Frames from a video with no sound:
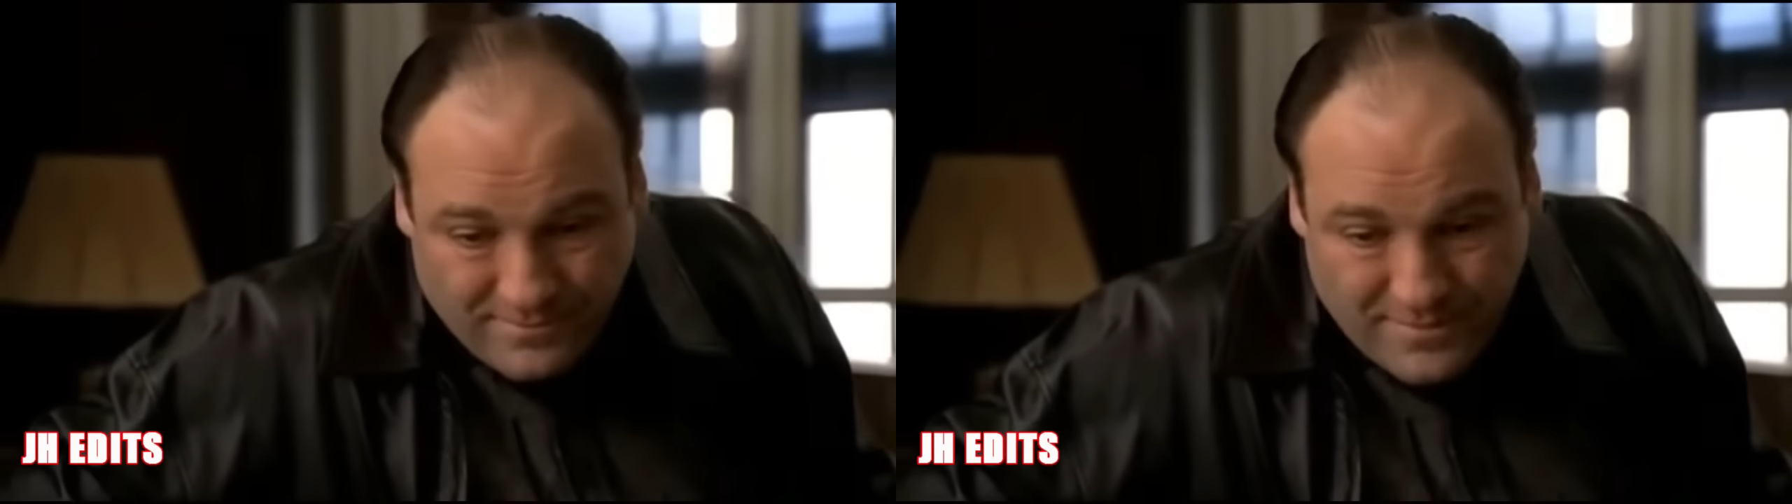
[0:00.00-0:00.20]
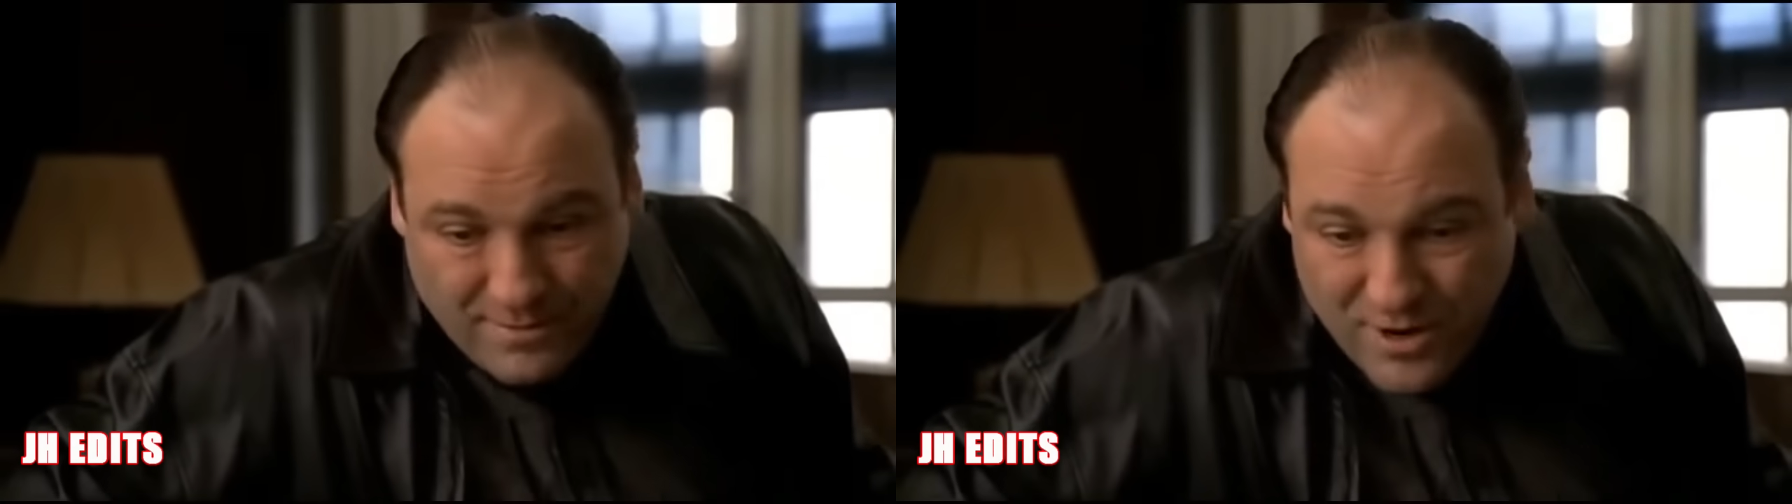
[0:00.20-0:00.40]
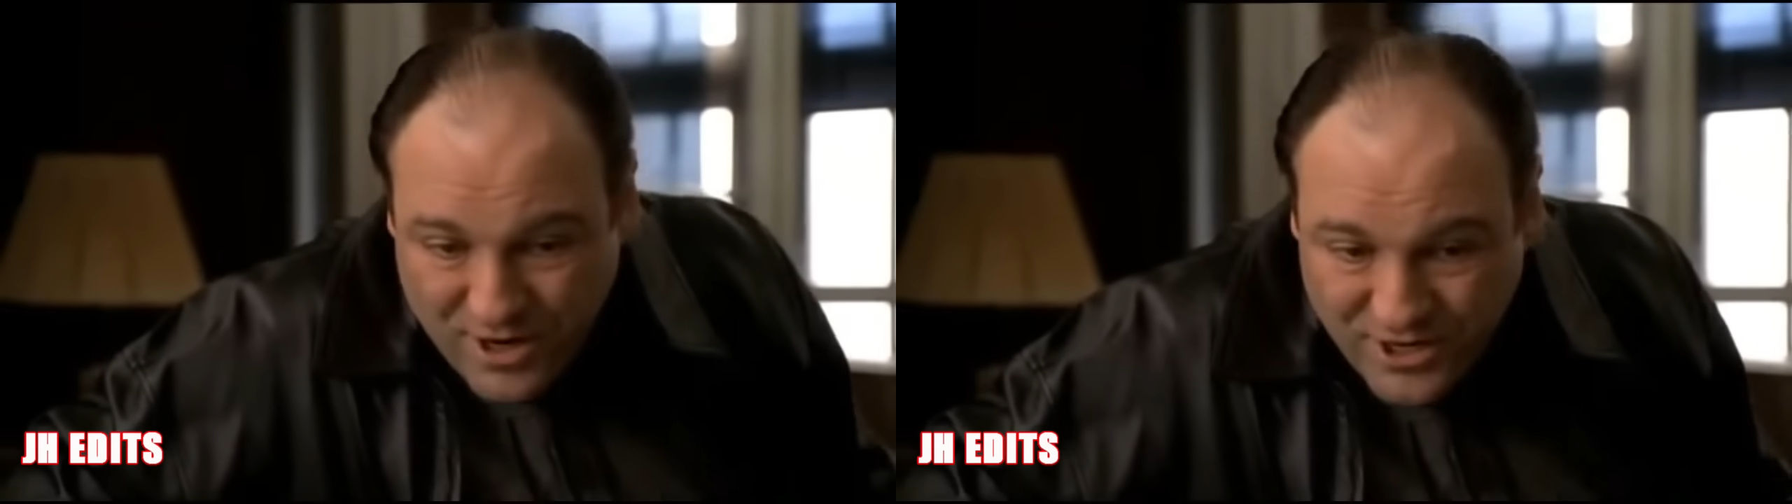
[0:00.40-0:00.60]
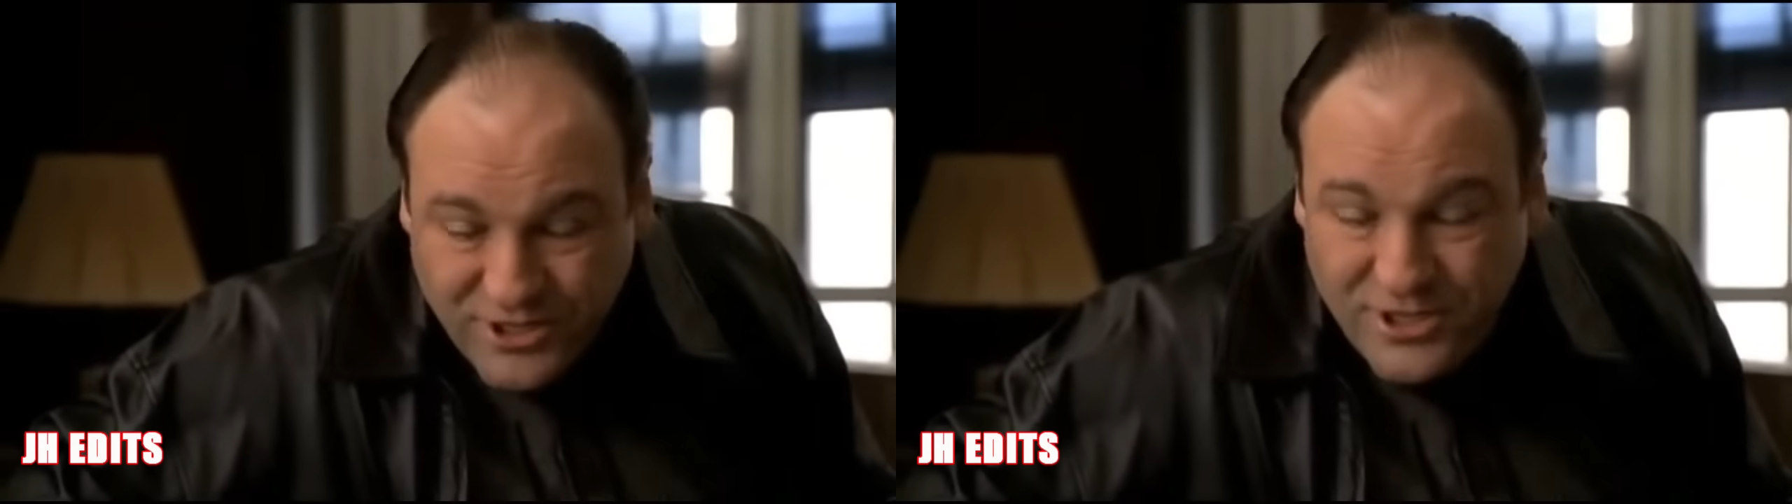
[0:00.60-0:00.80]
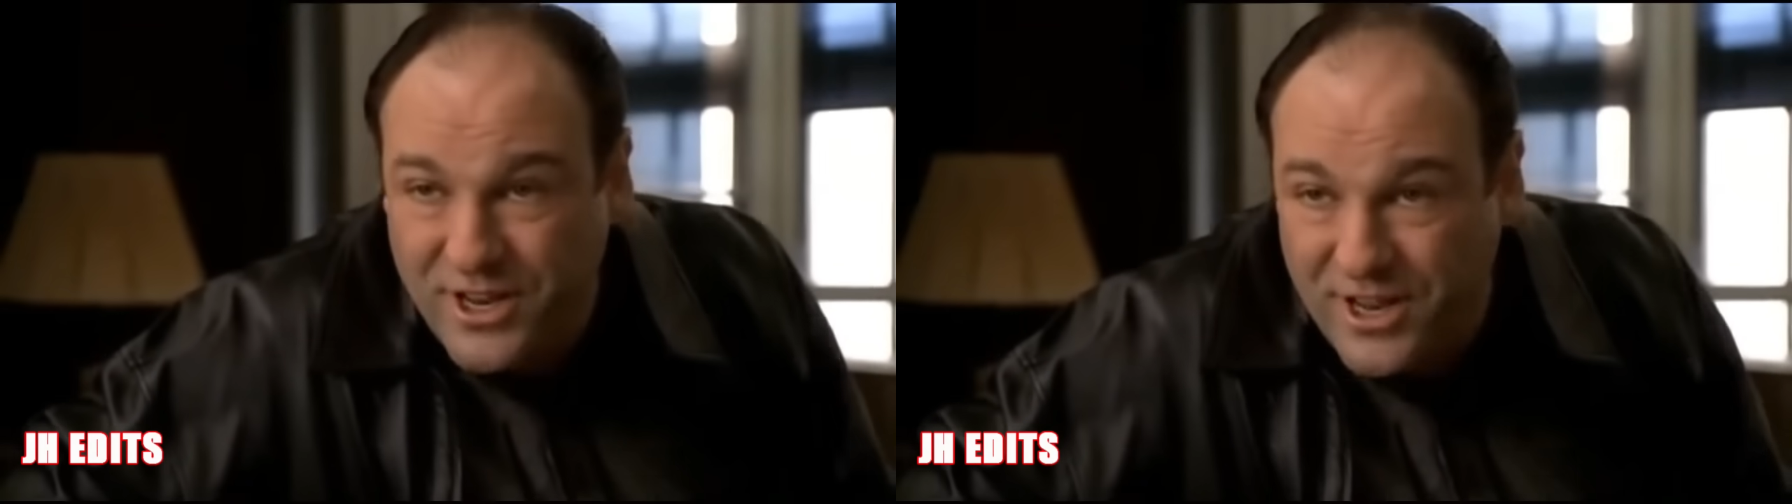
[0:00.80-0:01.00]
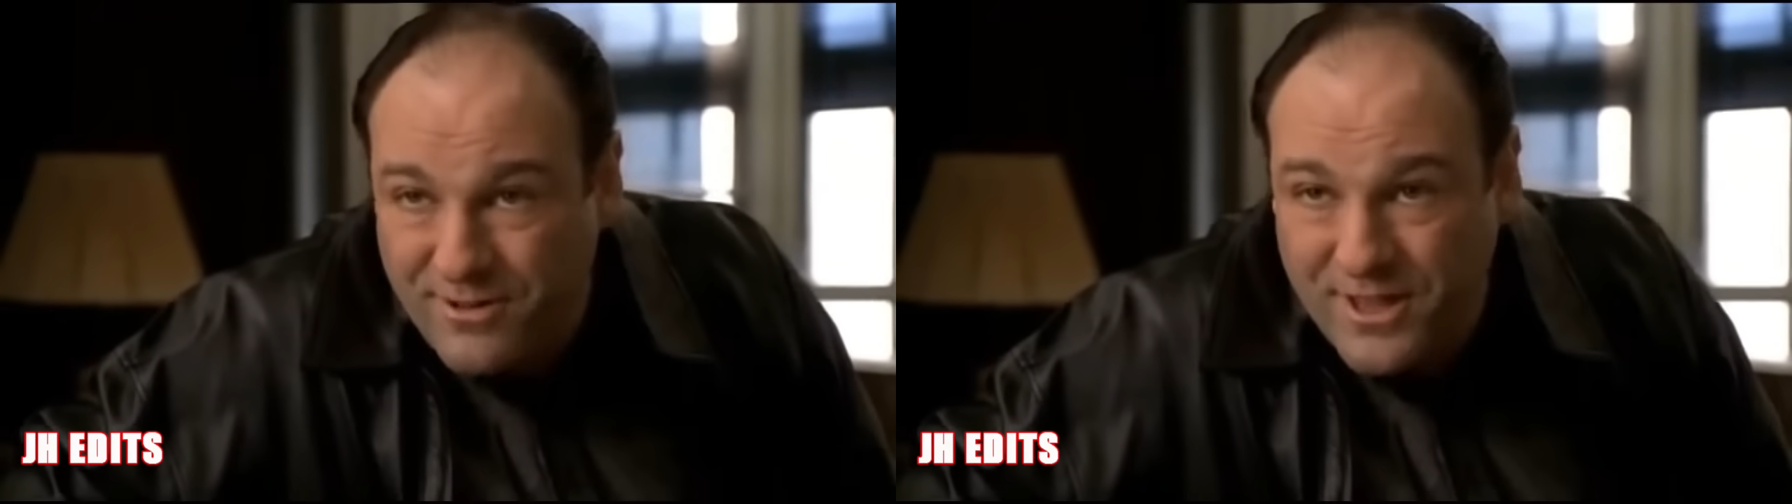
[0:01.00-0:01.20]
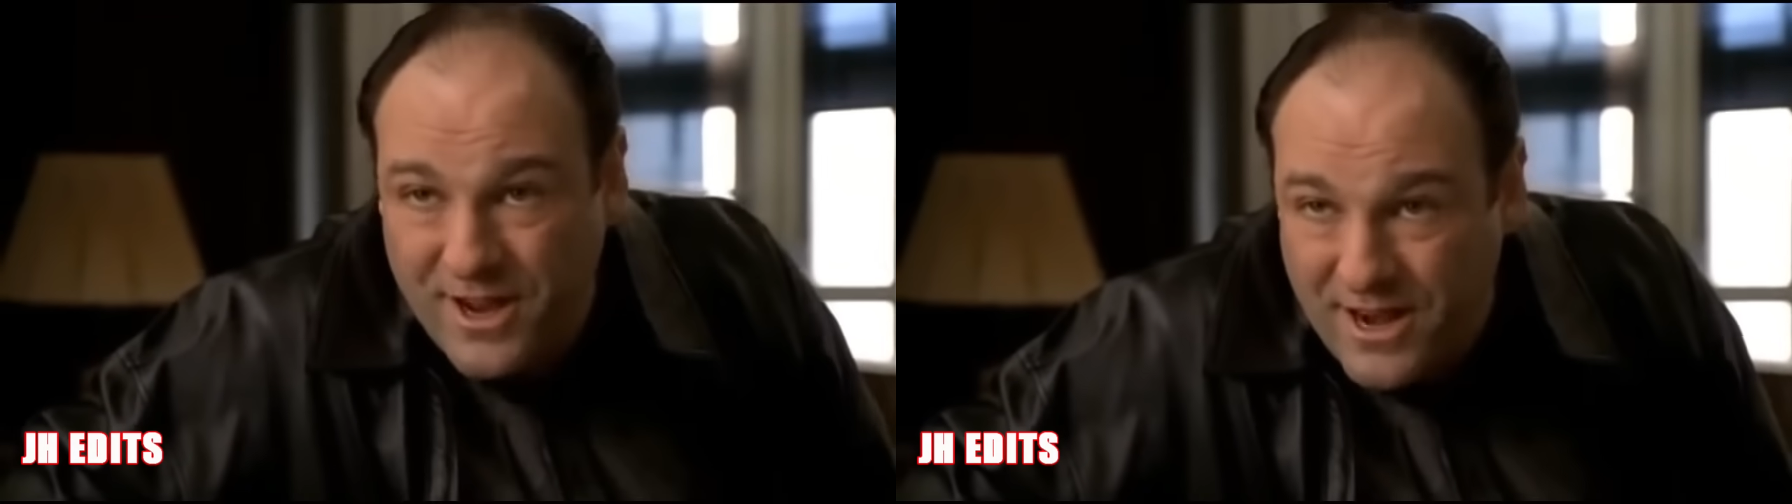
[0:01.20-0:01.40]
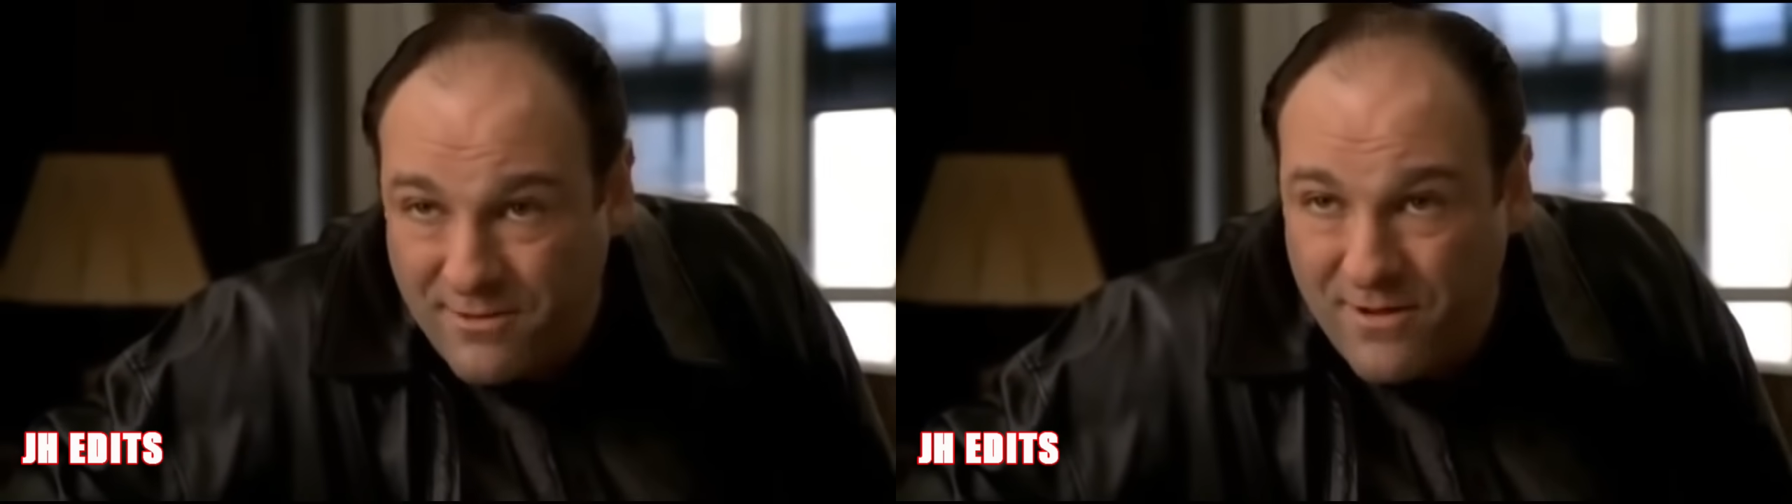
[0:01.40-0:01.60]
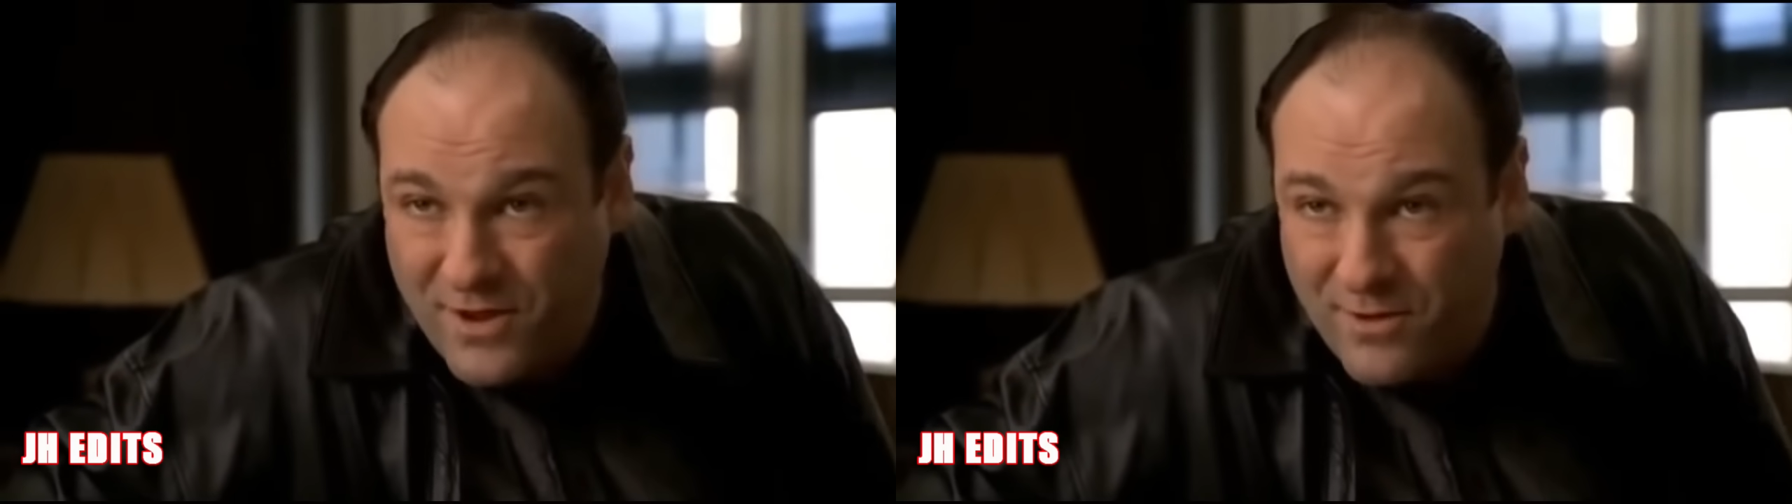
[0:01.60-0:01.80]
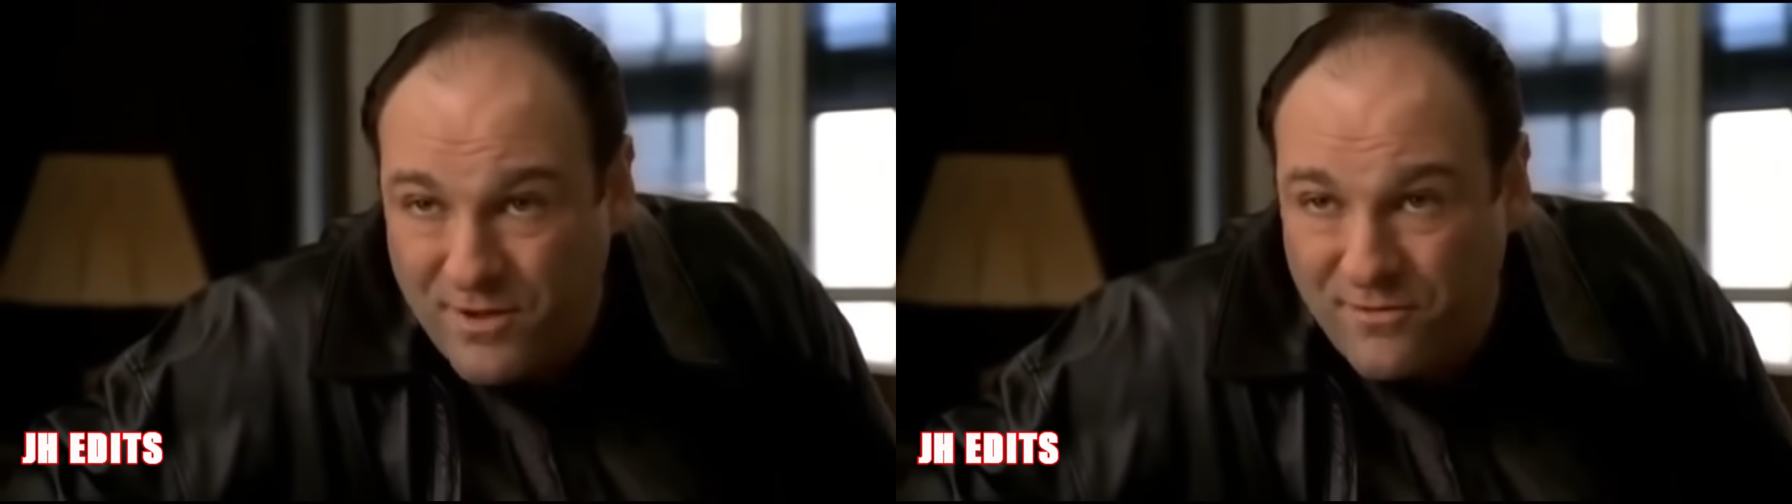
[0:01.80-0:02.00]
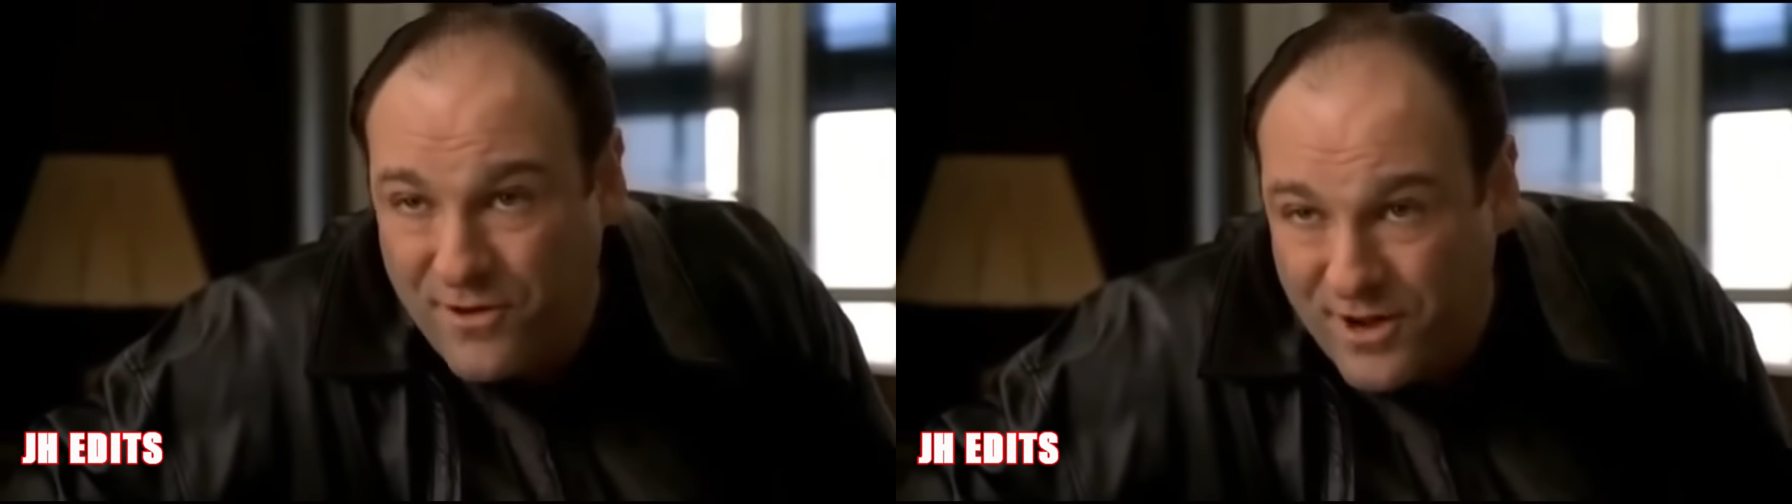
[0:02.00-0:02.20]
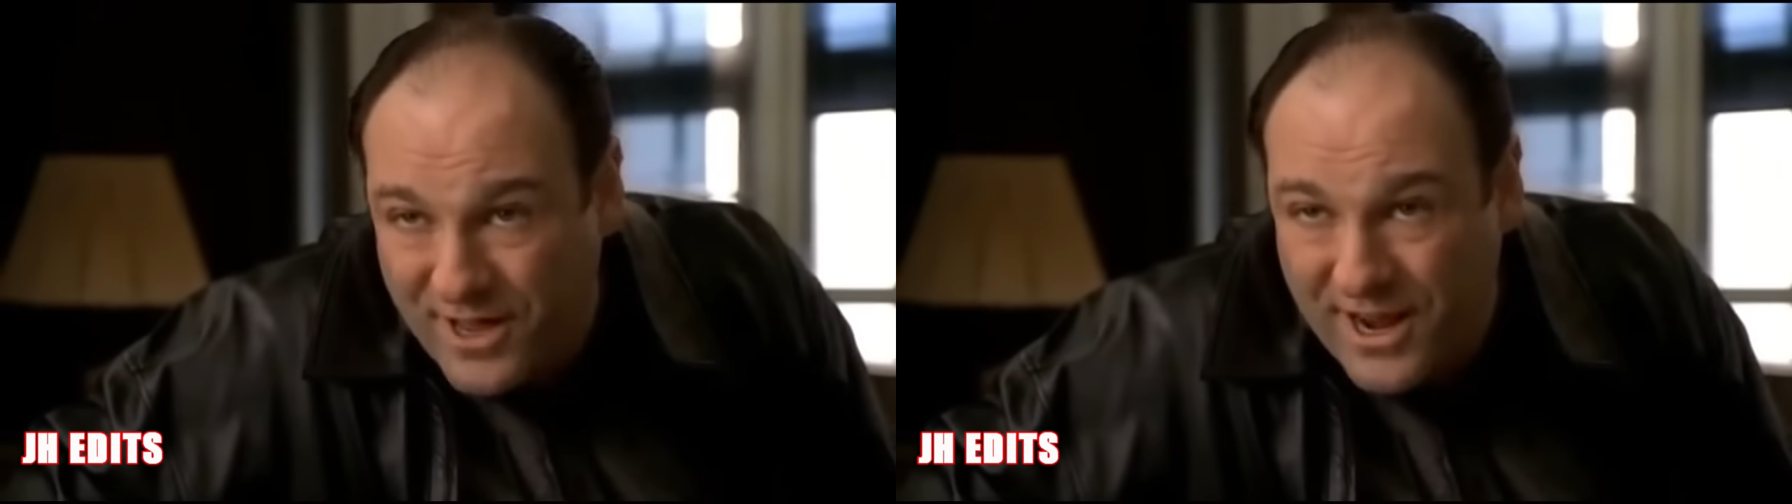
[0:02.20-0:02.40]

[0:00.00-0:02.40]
I'm not gonna sit here and deny that Ralph can be a fucking